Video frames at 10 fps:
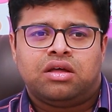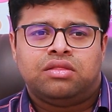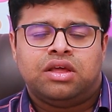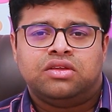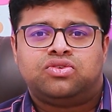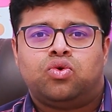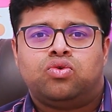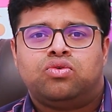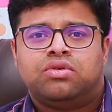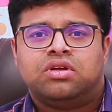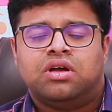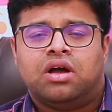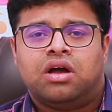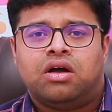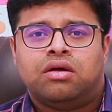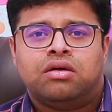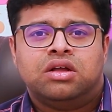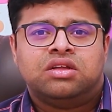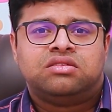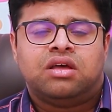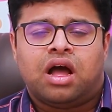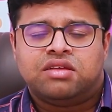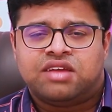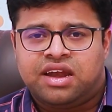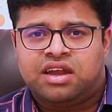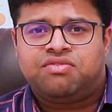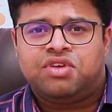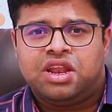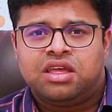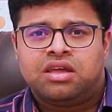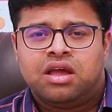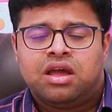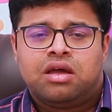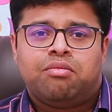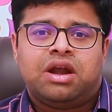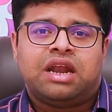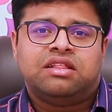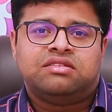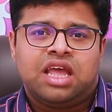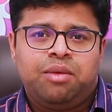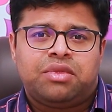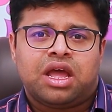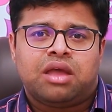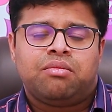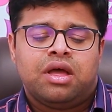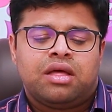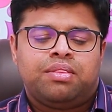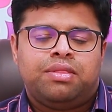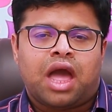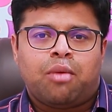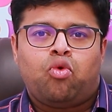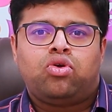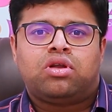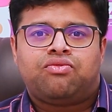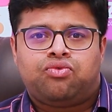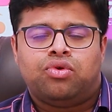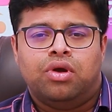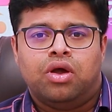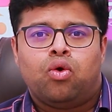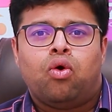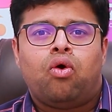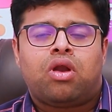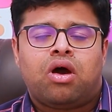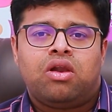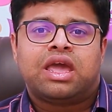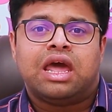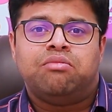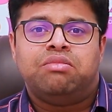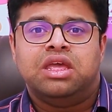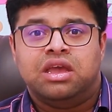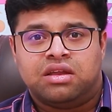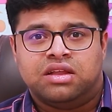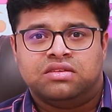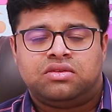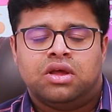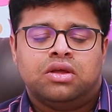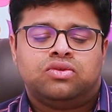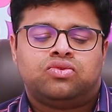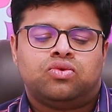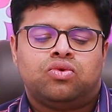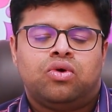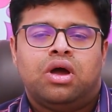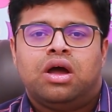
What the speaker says: there is no satiety feeling, but at the same time the amount of food overall can be increased. So